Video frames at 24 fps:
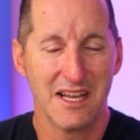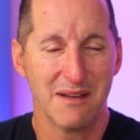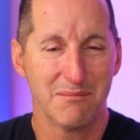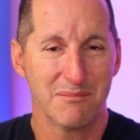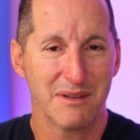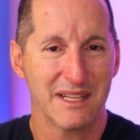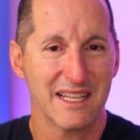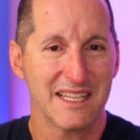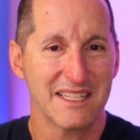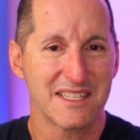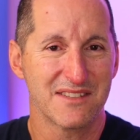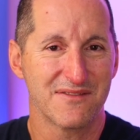
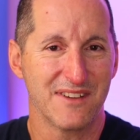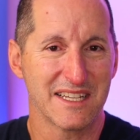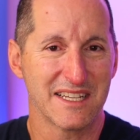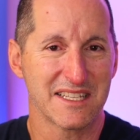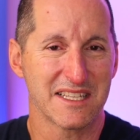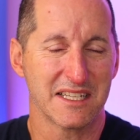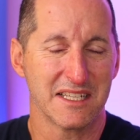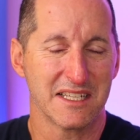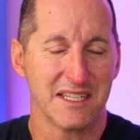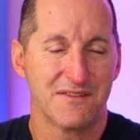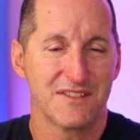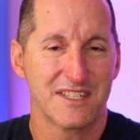But let's
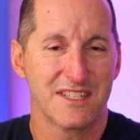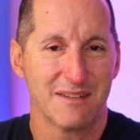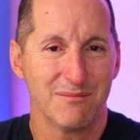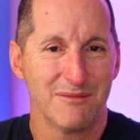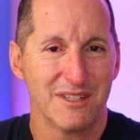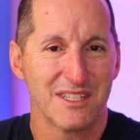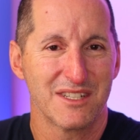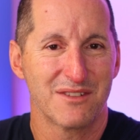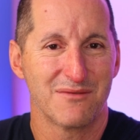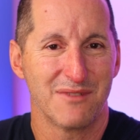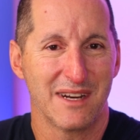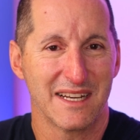face it, if
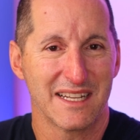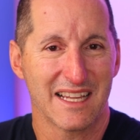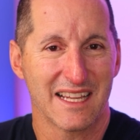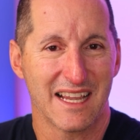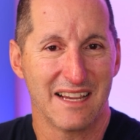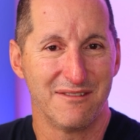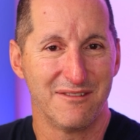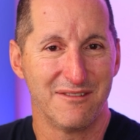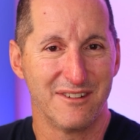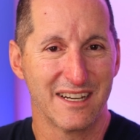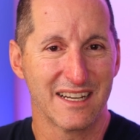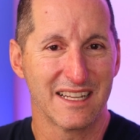someone's running
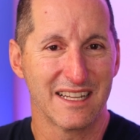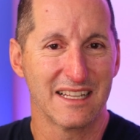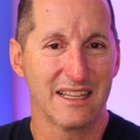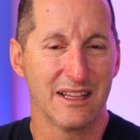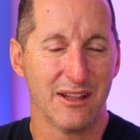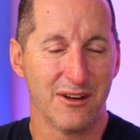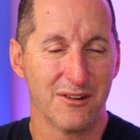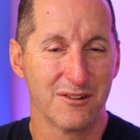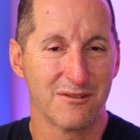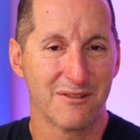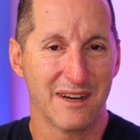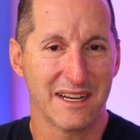a really
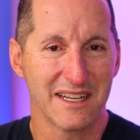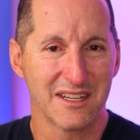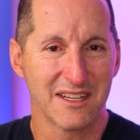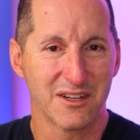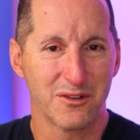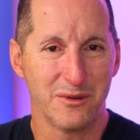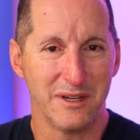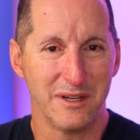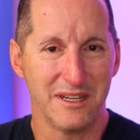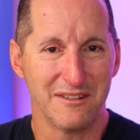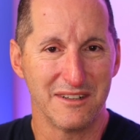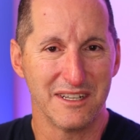long-running
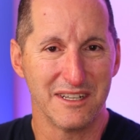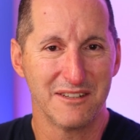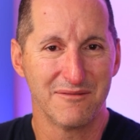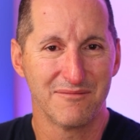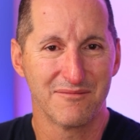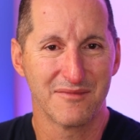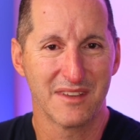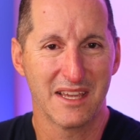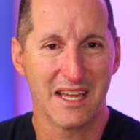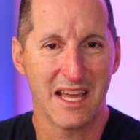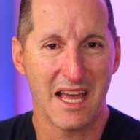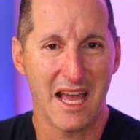query
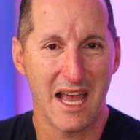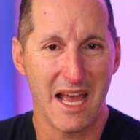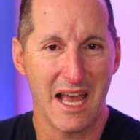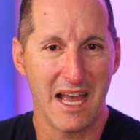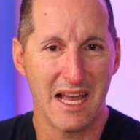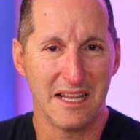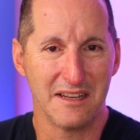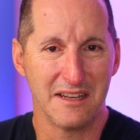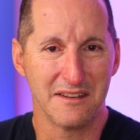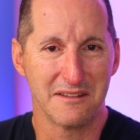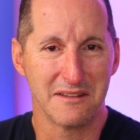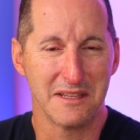
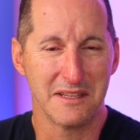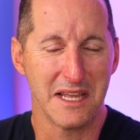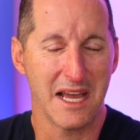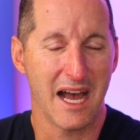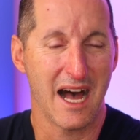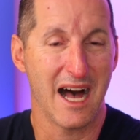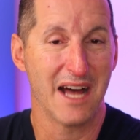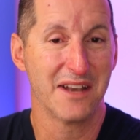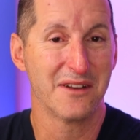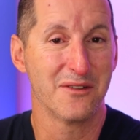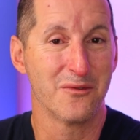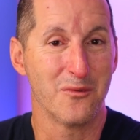and they're
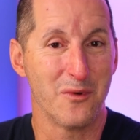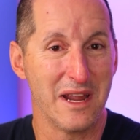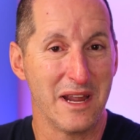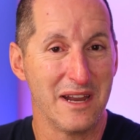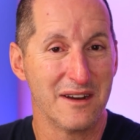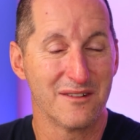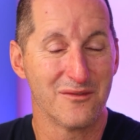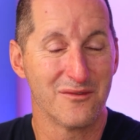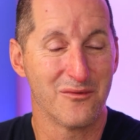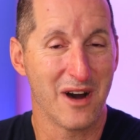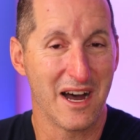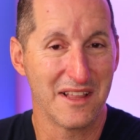
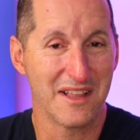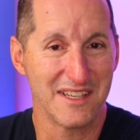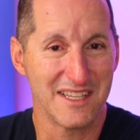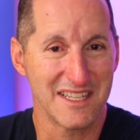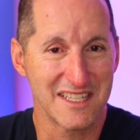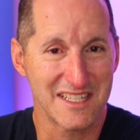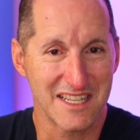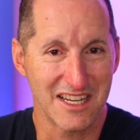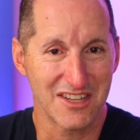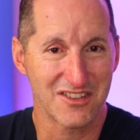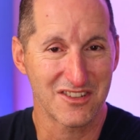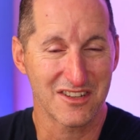unaware of why their
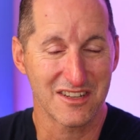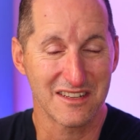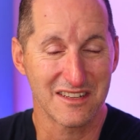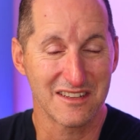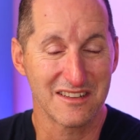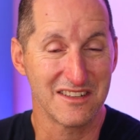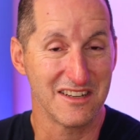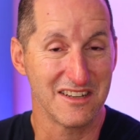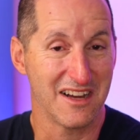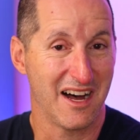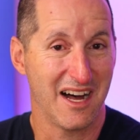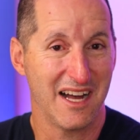session
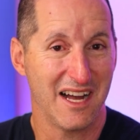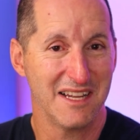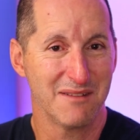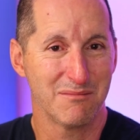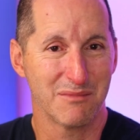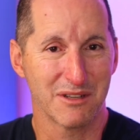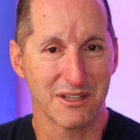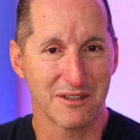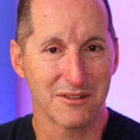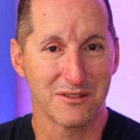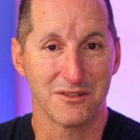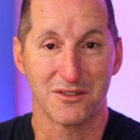died
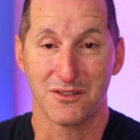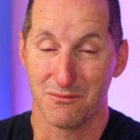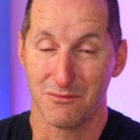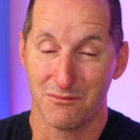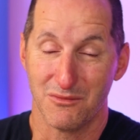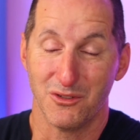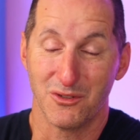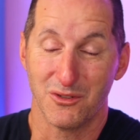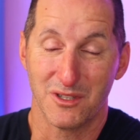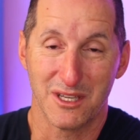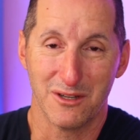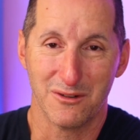because
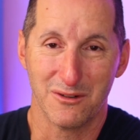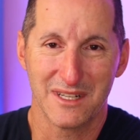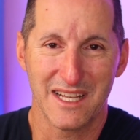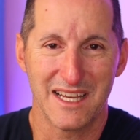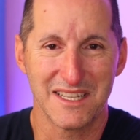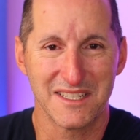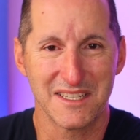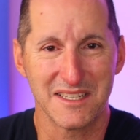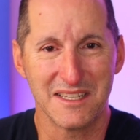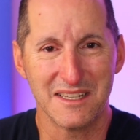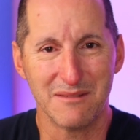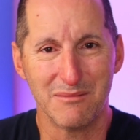you killed it
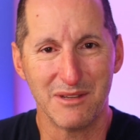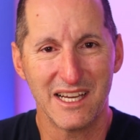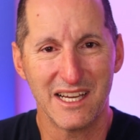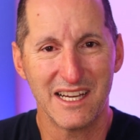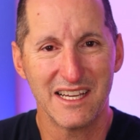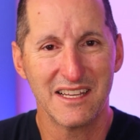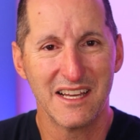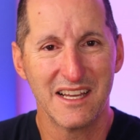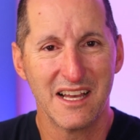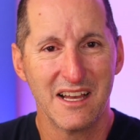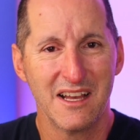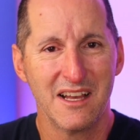as a
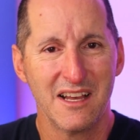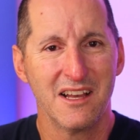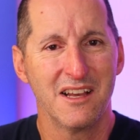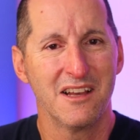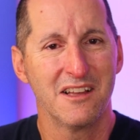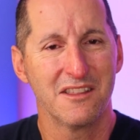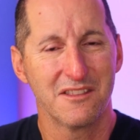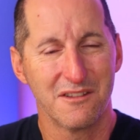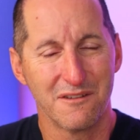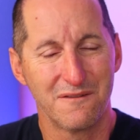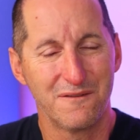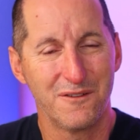DBA,
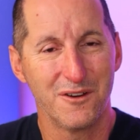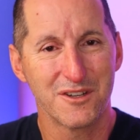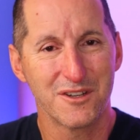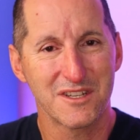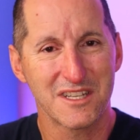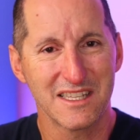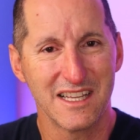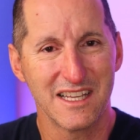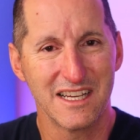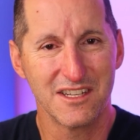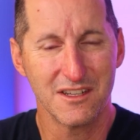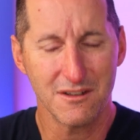the
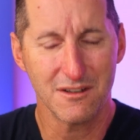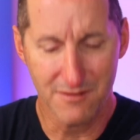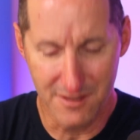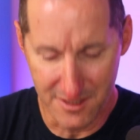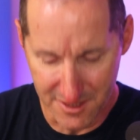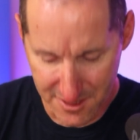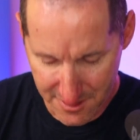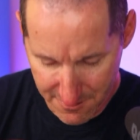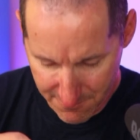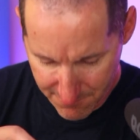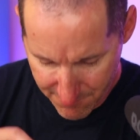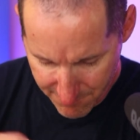first thing they do
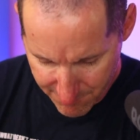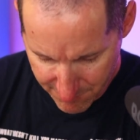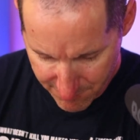is